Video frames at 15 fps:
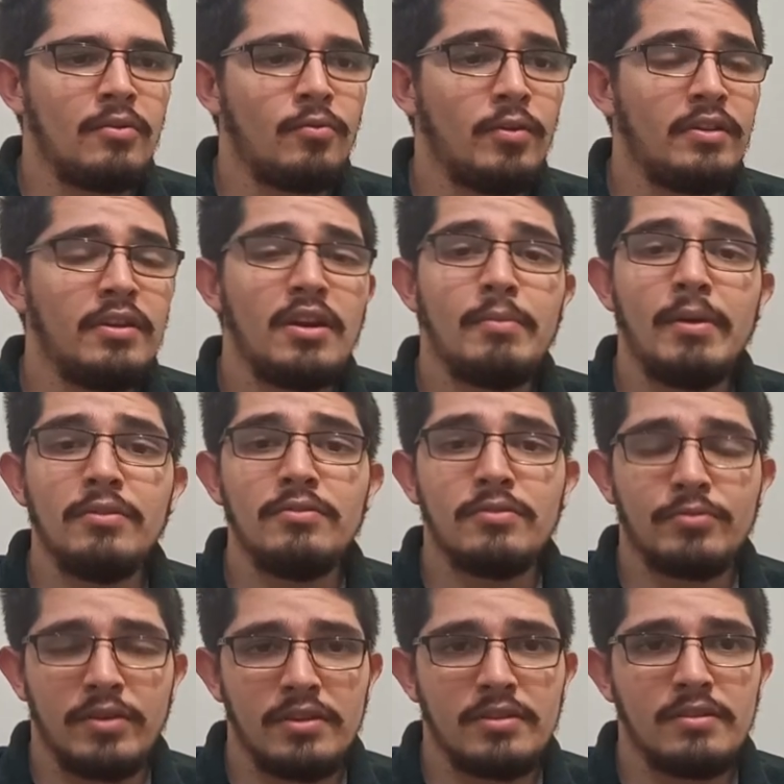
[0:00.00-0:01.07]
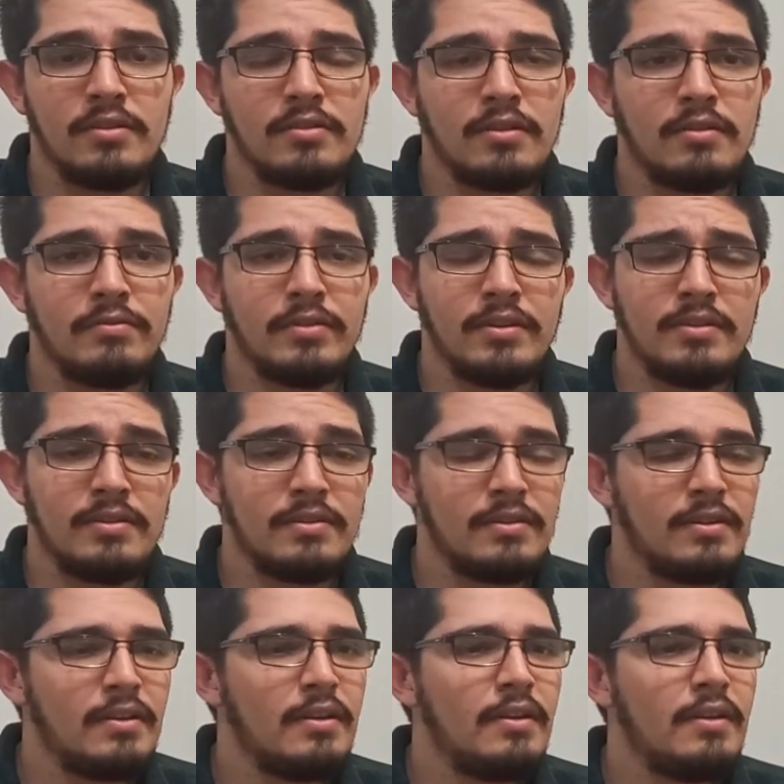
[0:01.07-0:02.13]
when they're about to reach the surface,
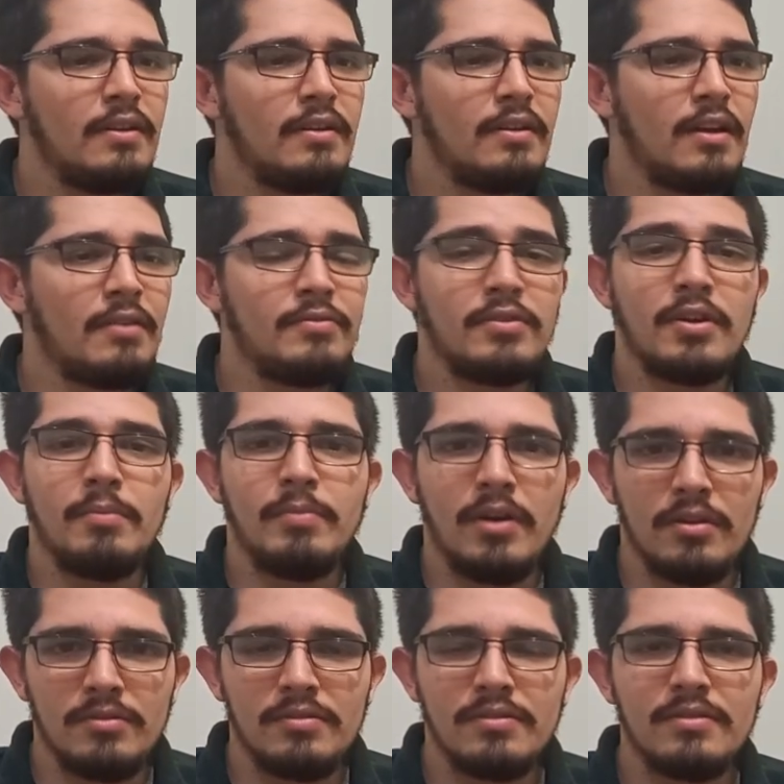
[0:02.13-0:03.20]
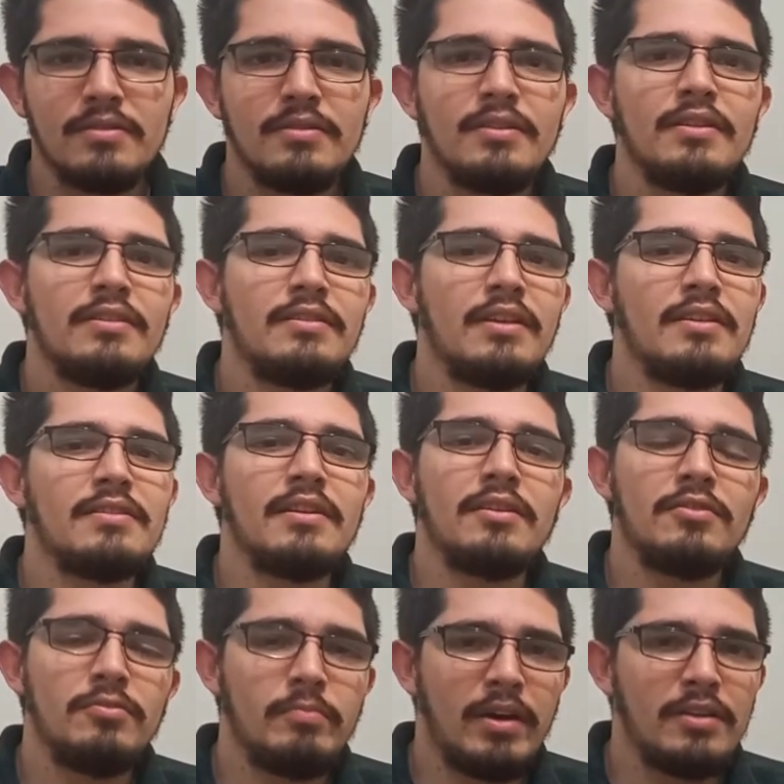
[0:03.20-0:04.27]
after a pause, they say
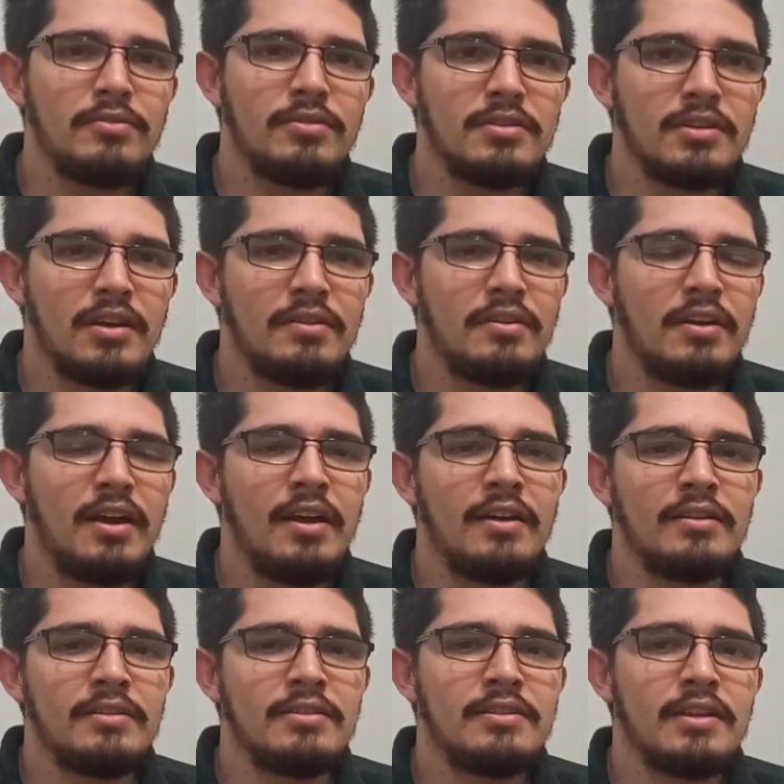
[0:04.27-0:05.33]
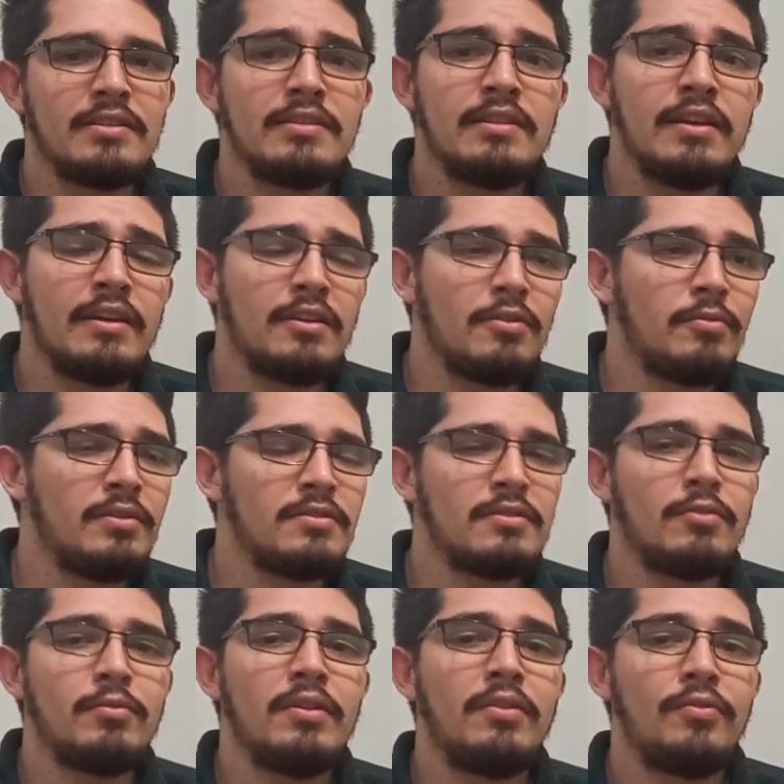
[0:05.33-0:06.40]
goodbye to each other, and just like when
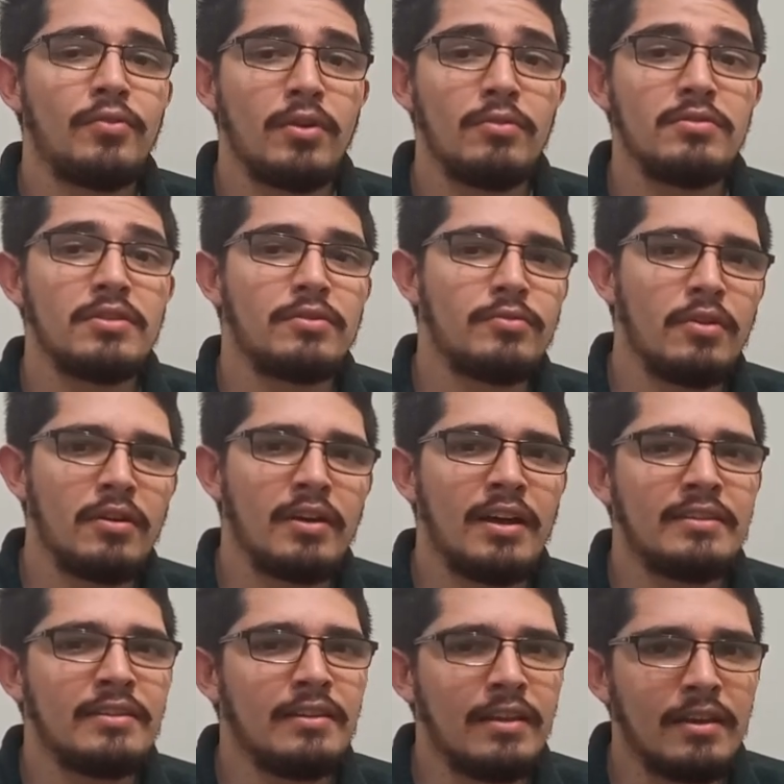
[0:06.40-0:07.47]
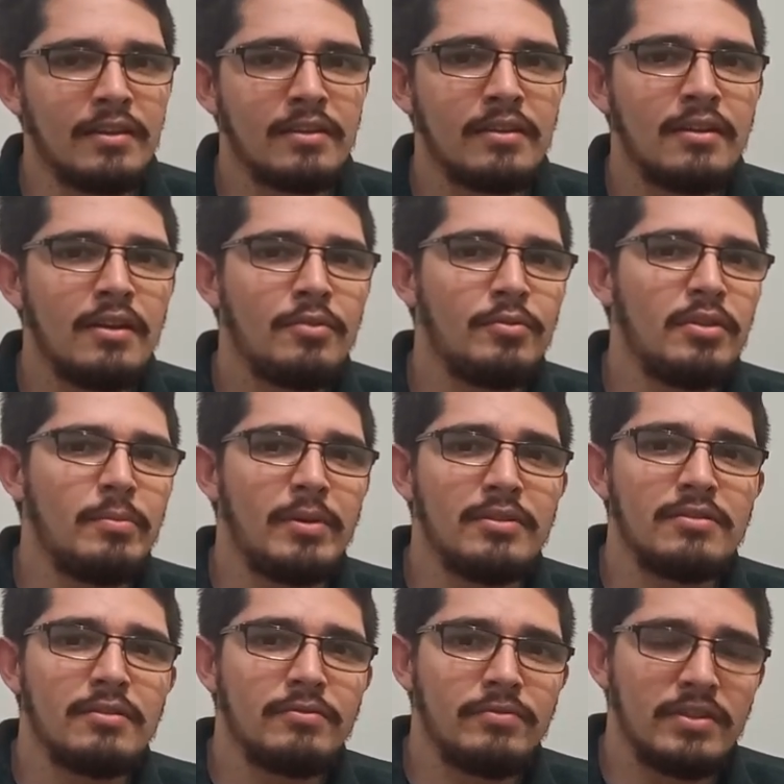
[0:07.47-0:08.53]
someone throws a rock at the lake with a
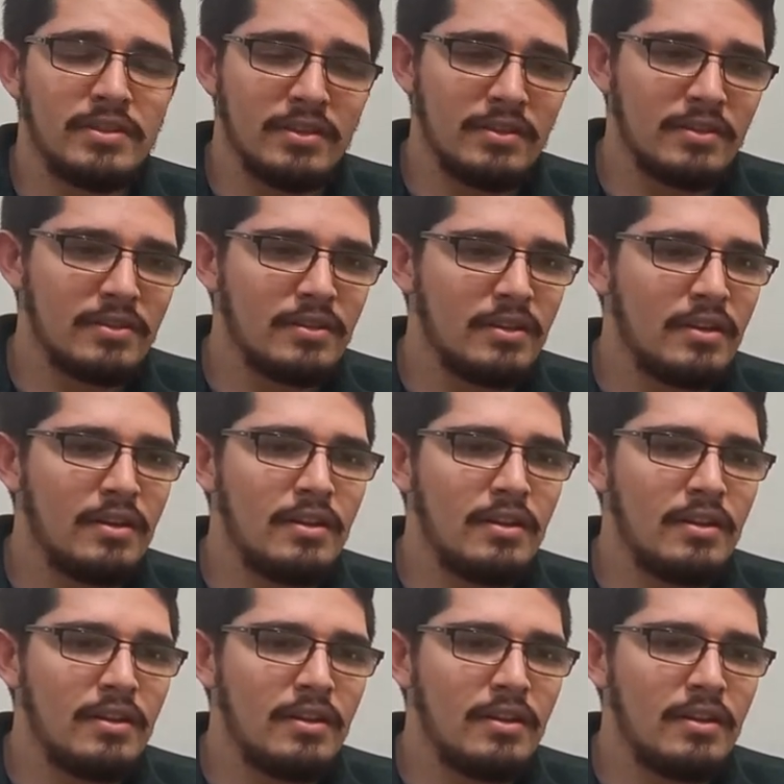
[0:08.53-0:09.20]
bunch of fishes,